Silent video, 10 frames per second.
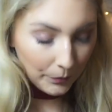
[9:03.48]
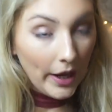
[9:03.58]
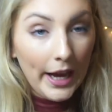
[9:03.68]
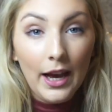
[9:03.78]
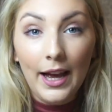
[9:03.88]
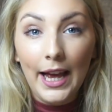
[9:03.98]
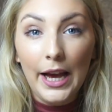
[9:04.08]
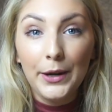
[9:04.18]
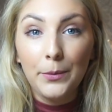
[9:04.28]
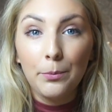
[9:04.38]
that I
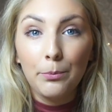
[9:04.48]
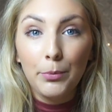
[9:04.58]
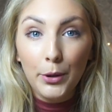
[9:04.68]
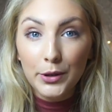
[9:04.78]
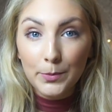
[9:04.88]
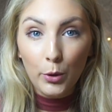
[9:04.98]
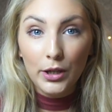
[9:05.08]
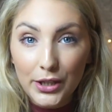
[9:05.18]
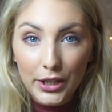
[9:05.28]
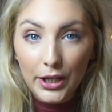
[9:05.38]
had Boots
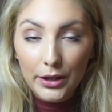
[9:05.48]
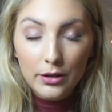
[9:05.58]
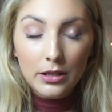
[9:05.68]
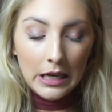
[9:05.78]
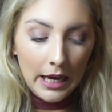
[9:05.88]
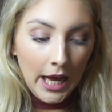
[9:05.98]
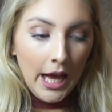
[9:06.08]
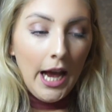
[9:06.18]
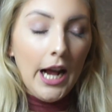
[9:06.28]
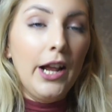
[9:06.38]
point to use,
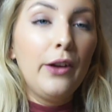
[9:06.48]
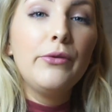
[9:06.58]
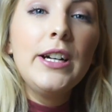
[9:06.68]
and I